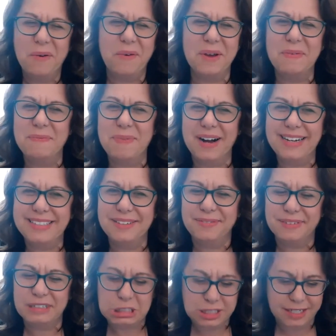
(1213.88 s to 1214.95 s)
We buy
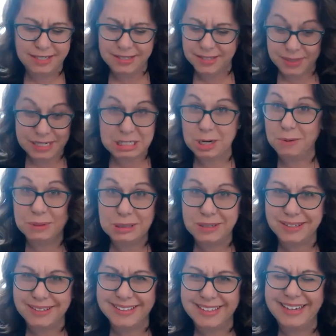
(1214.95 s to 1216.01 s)
different jeans, we don't
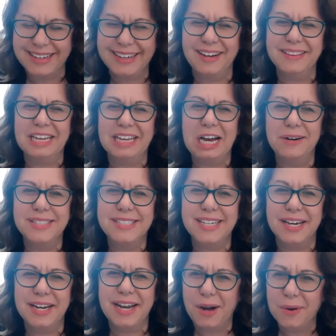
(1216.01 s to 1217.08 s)
look alike on the
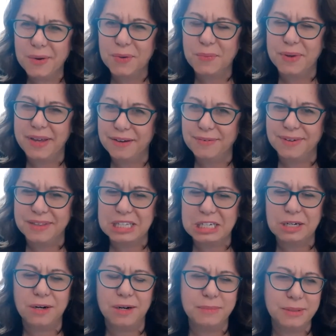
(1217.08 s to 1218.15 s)
outside. How could we ever
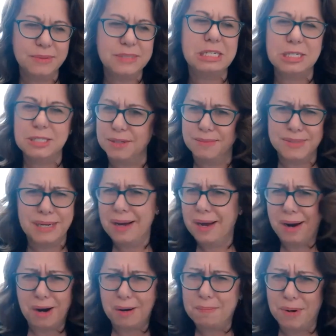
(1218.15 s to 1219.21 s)
think our immune systems
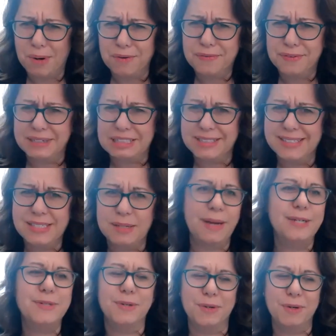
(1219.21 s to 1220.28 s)
are perfectly
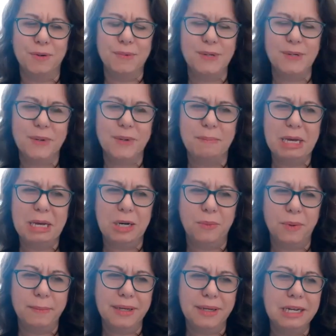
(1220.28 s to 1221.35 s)
symmetrical between men and
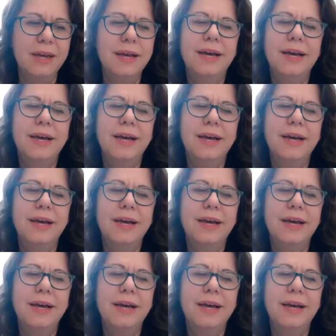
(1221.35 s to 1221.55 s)
women?